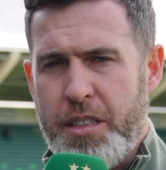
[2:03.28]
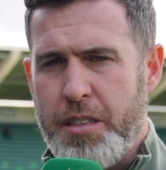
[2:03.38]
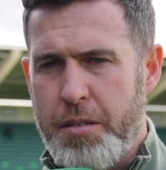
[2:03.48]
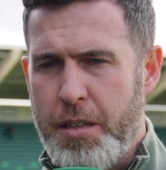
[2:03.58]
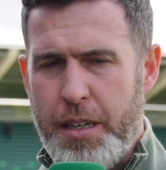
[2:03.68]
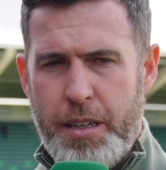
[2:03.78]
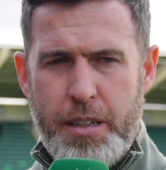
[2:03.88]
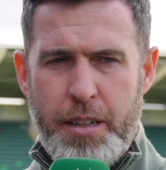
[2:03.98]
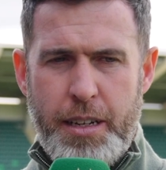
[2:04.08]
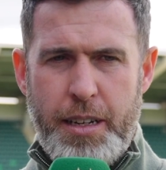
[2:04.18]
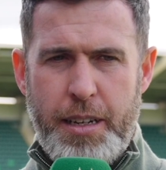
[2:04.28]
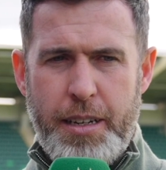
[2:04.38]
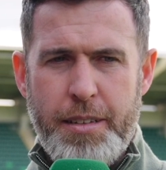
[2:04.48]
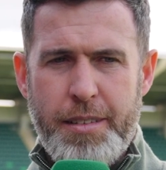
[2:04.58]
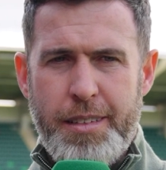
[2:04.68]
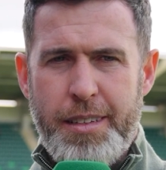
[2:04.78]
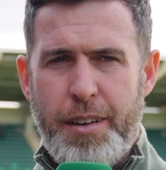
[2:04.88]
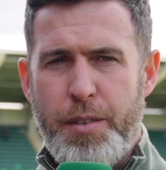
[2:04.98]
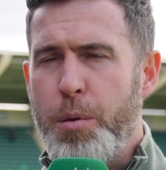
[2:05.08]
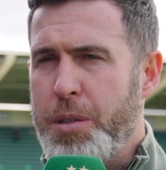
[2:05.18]
So
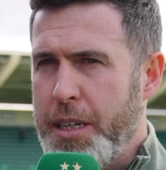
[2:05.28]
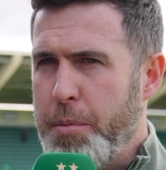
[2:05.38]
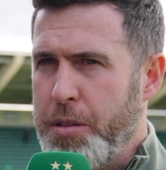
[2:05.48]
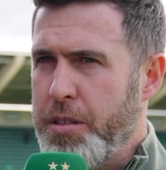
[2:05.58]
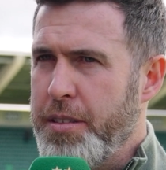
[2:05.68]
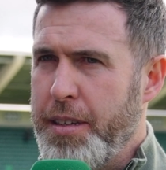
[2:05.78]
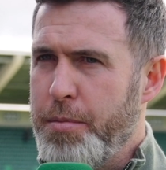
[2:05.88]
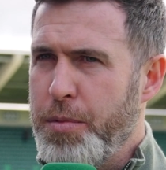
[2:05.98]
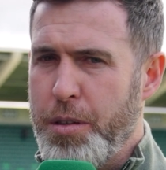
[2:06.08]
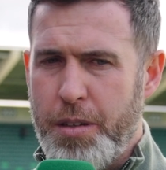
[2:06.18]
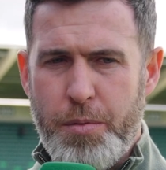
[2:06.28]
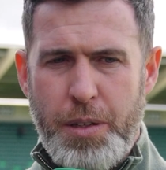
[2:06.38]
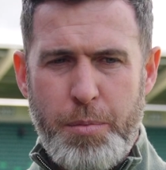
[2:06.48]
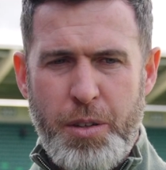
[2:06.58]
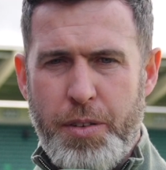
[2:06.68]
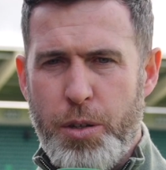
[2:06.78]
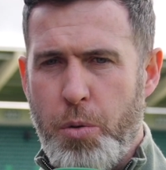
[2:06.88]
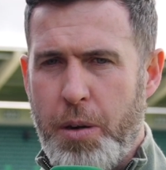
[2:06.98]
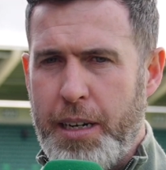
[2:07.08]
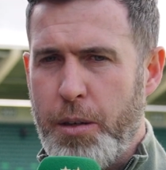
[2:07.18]
I've always said about this team, we move on
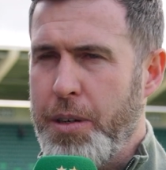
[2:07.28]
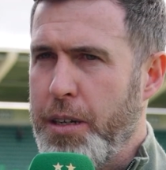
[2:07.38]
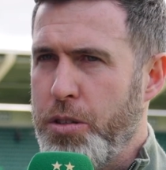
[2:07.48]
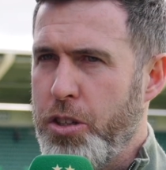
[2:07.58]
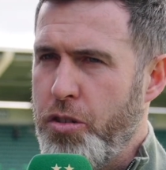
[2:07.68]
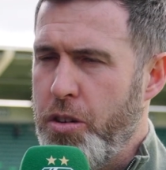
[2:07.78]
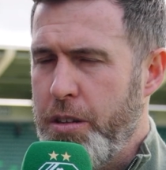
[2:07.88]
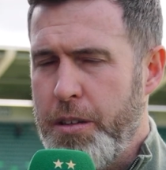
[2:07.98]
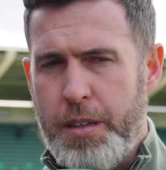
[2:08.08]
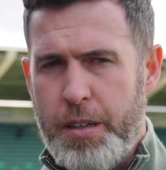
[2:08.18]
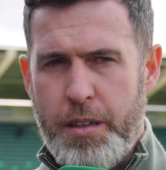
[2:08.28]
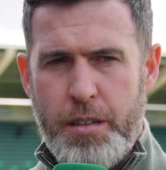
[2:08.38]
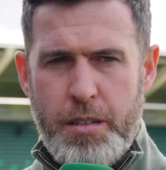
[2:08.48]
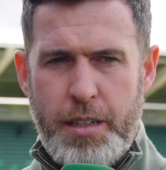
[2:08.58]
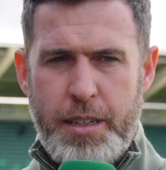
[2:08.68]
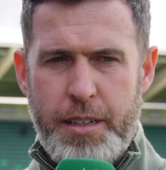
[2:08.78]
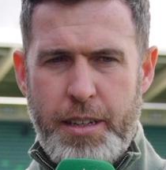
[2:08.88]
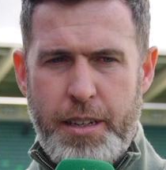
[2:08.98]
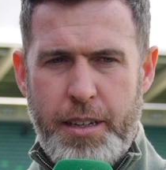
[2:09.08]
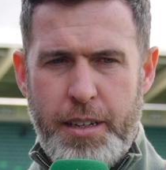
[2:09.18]
quickly, win, lose or draw, and
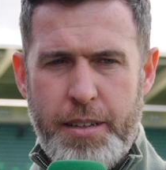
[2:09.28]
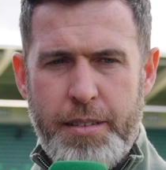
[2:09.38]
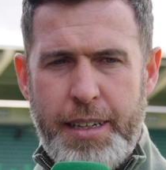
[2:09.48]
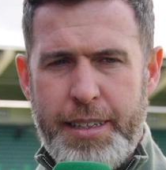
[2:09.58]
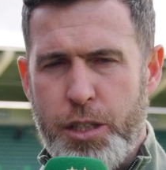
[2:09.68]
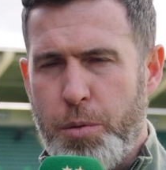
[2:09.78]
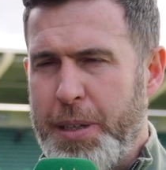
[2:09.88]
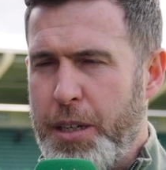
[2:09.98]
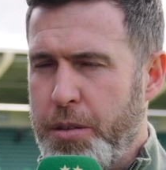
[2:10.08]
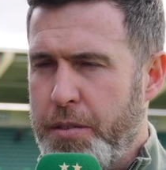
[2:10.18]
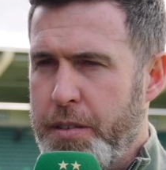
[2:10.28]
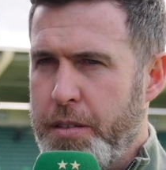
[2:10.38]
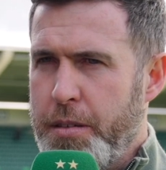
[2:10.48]
this will be no different.